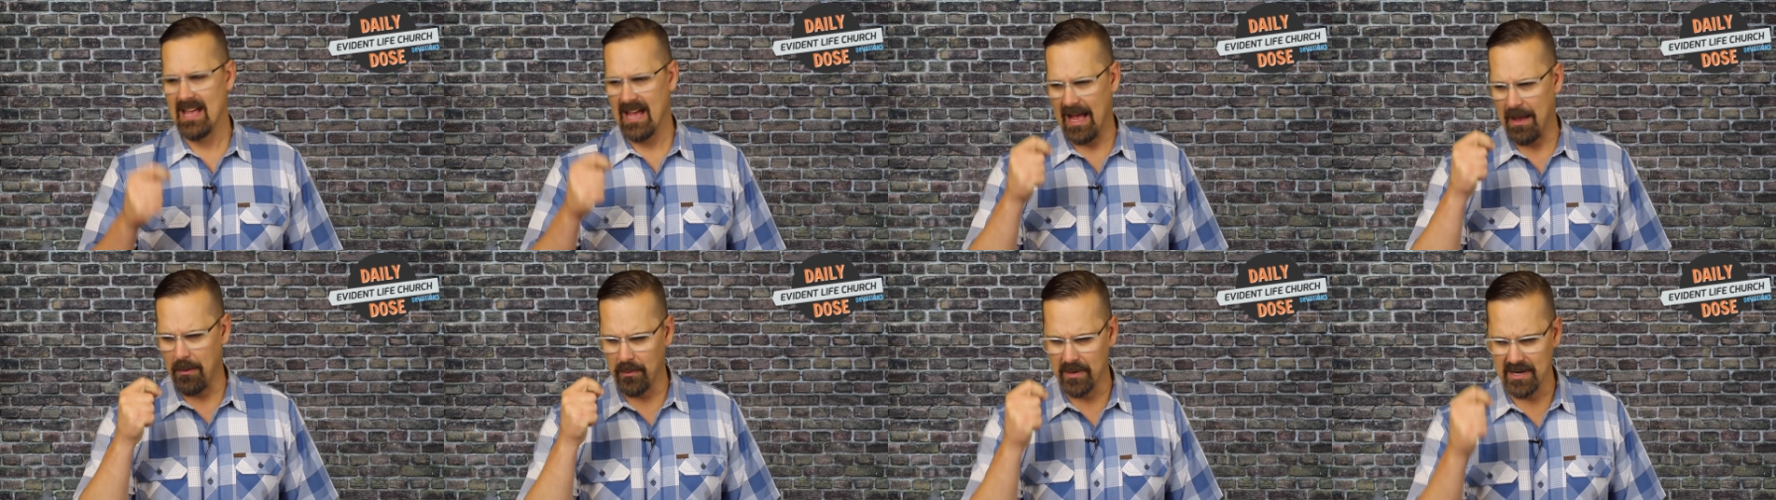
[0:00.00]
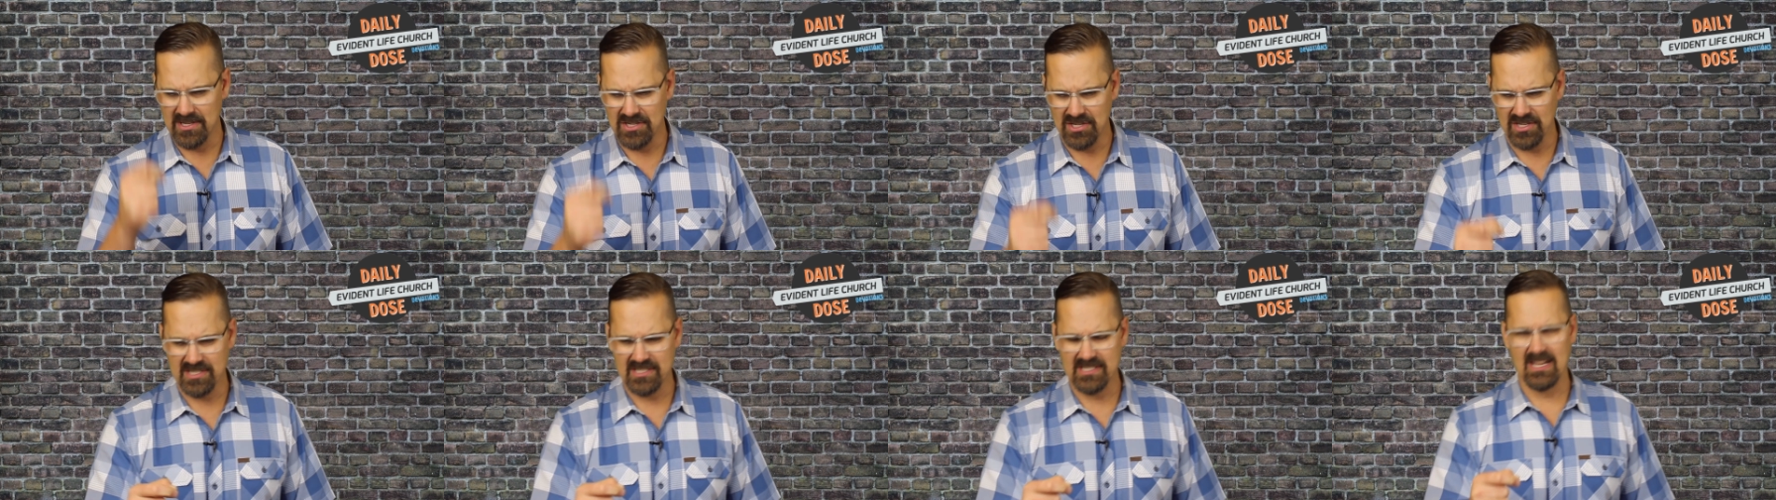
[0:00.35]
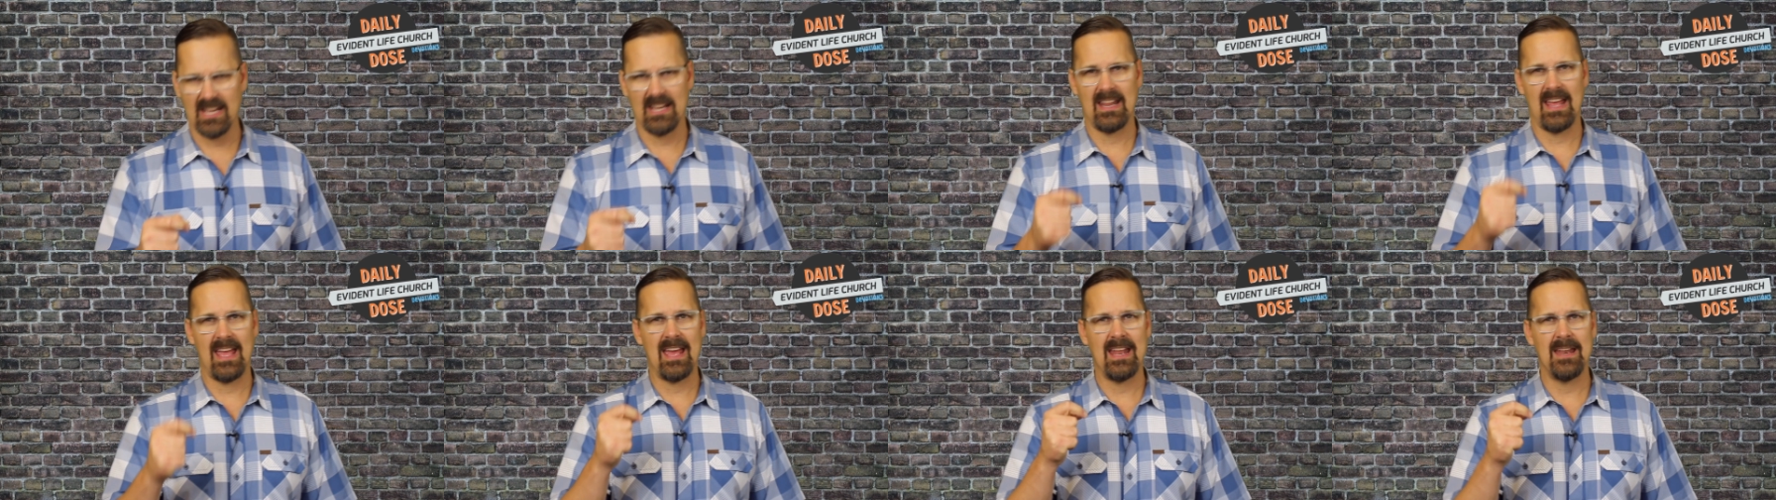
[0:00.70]
I want to just
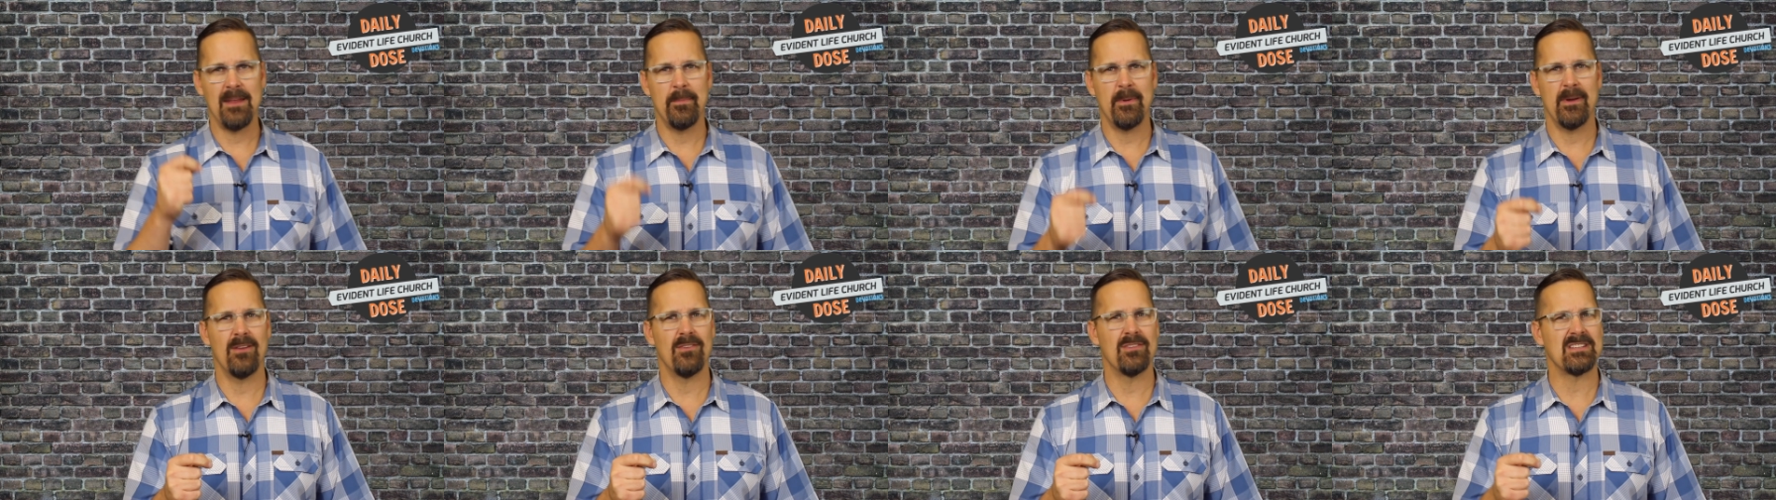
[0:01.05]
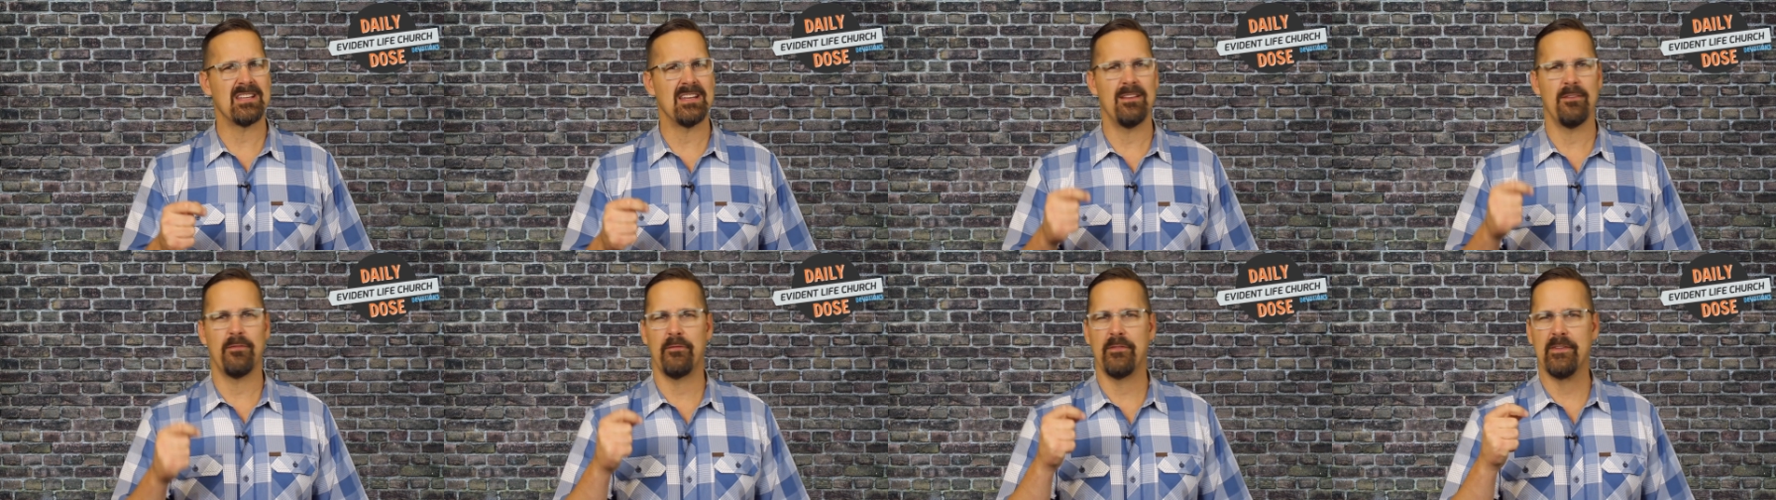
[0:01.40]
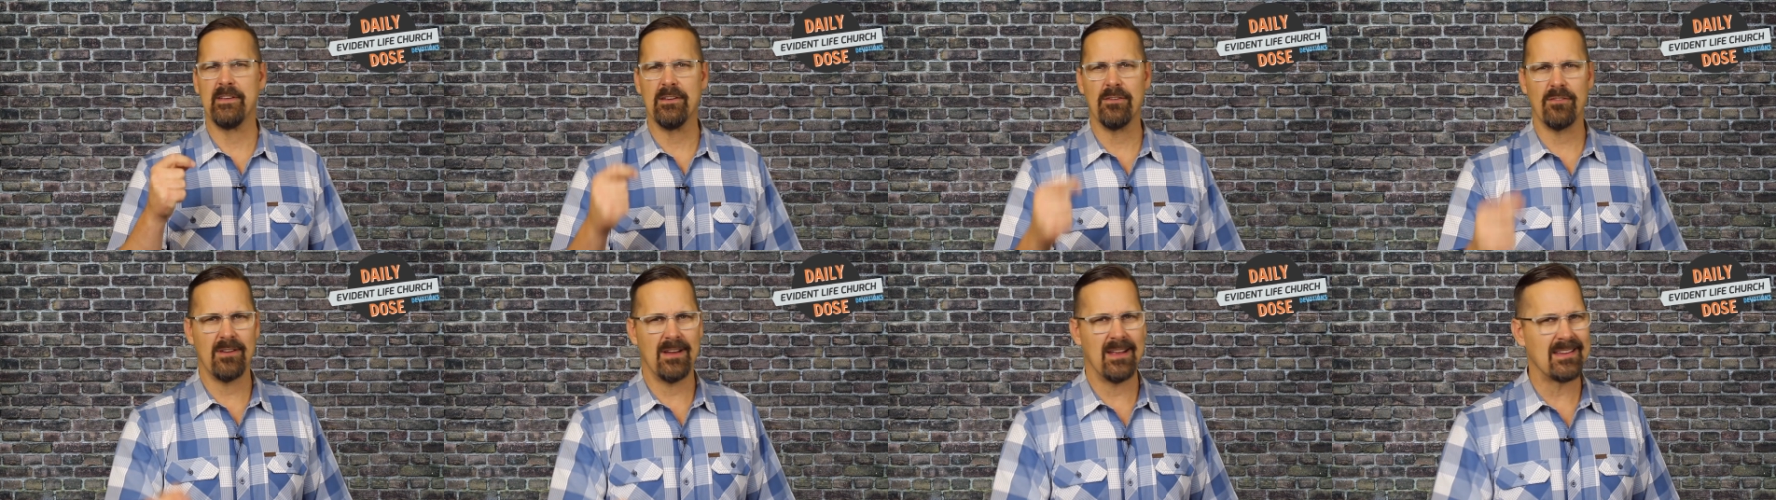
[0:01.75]
say to anybody who has any
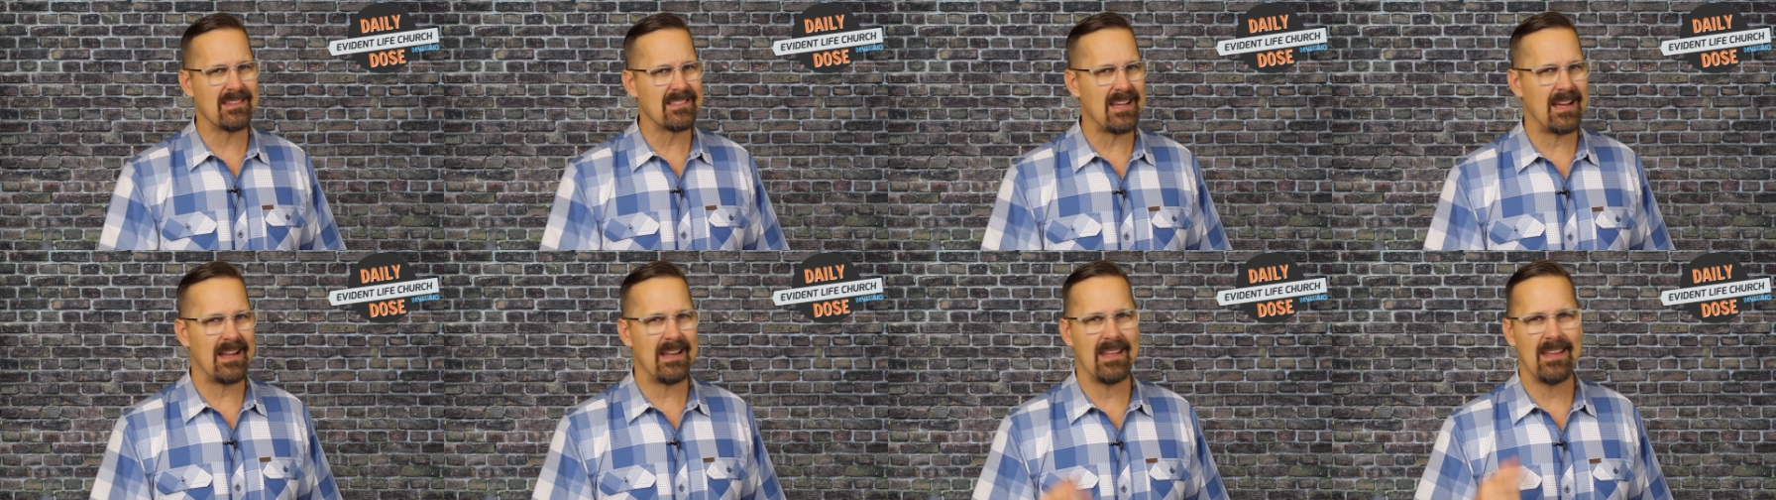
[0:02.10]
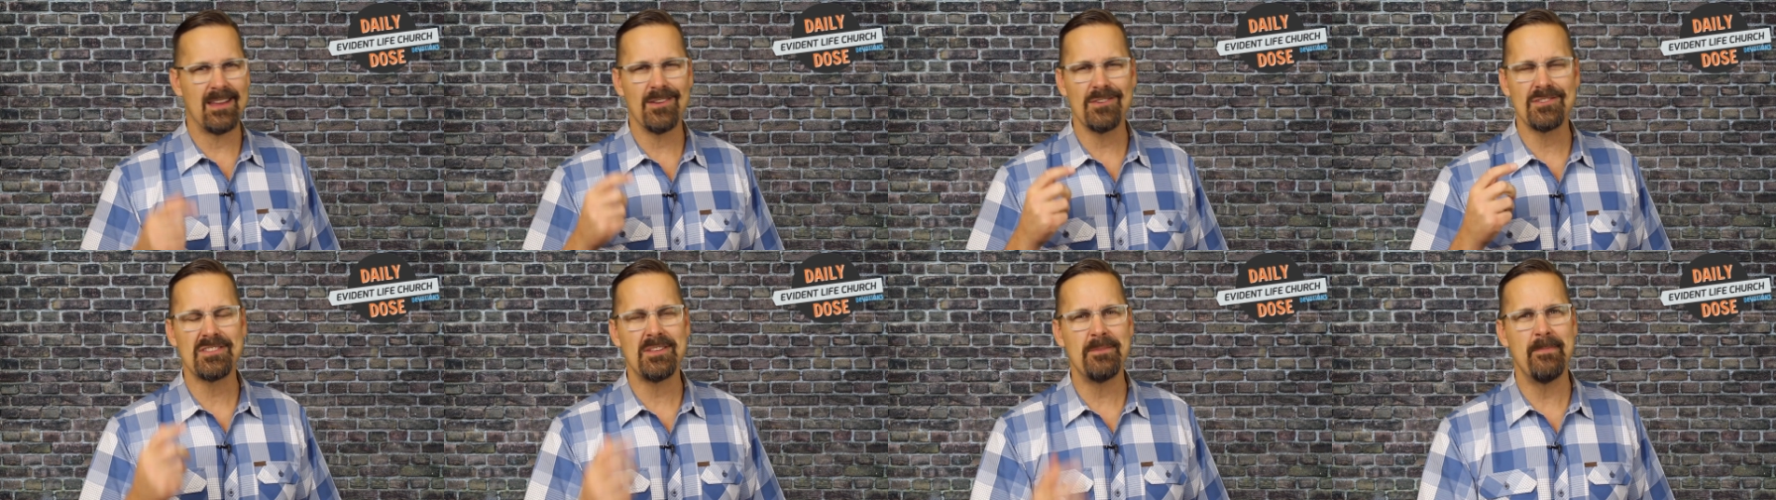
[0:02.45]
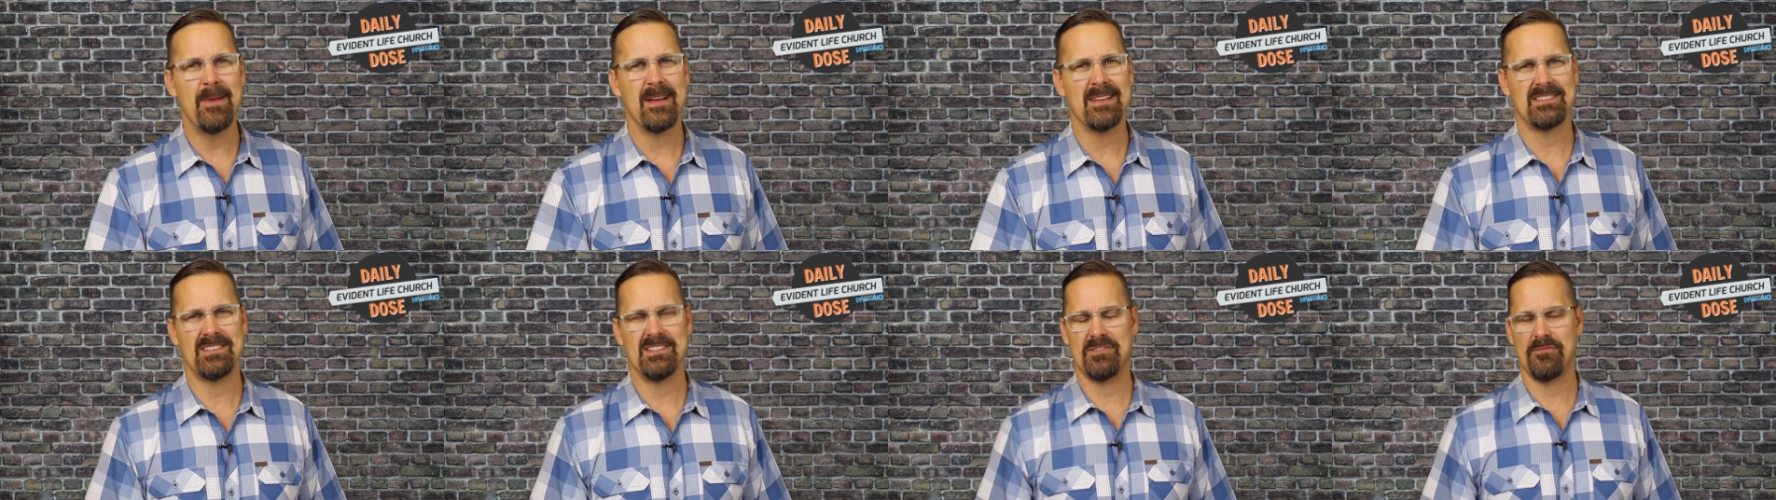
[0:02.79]
fear or anxiety, here's the
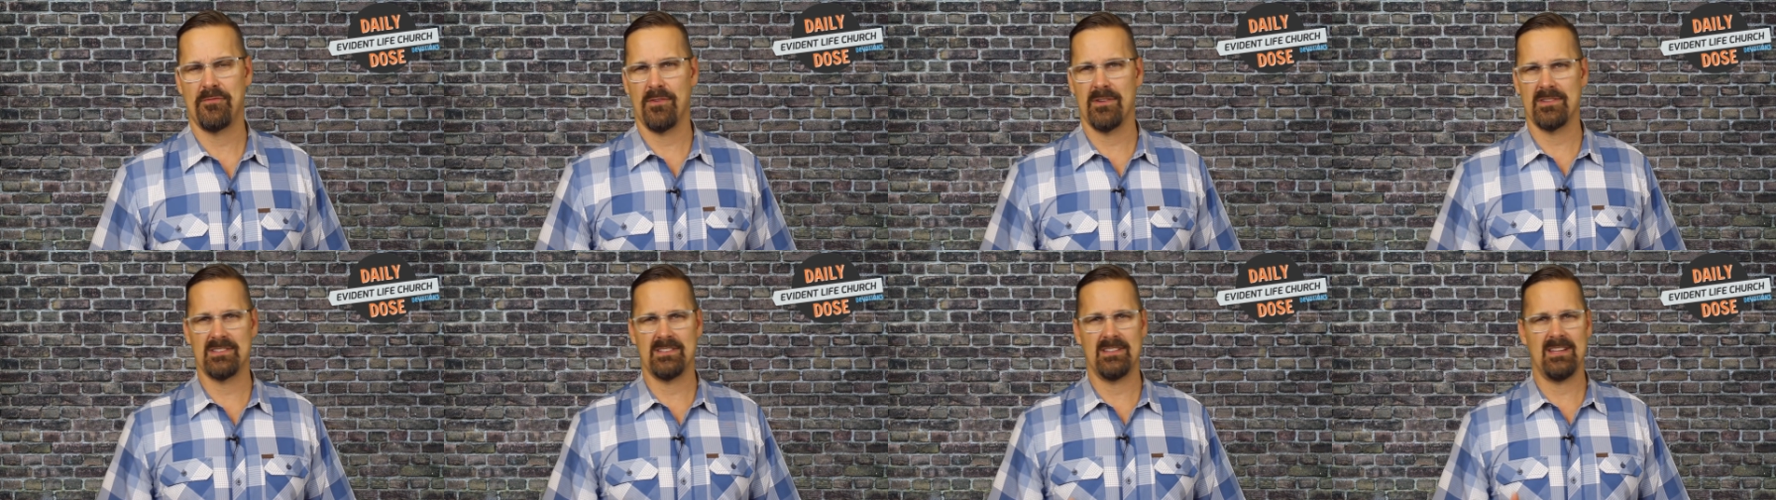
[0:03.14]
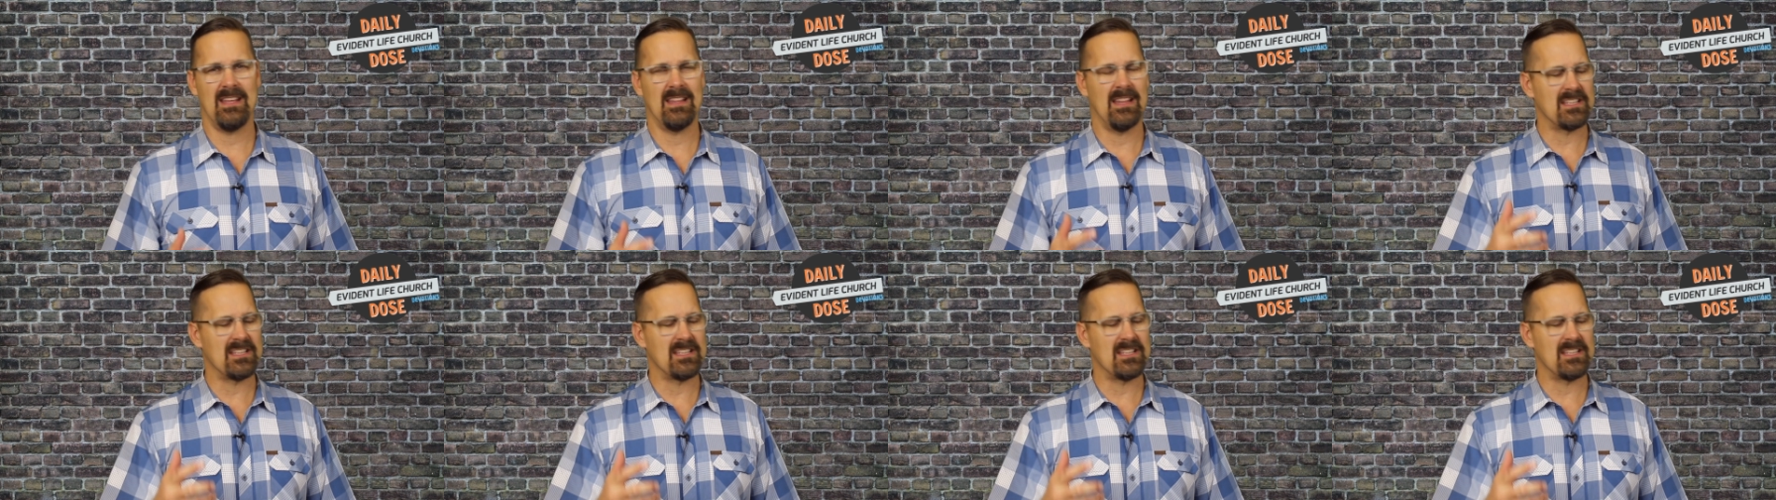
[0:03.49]
message for us today.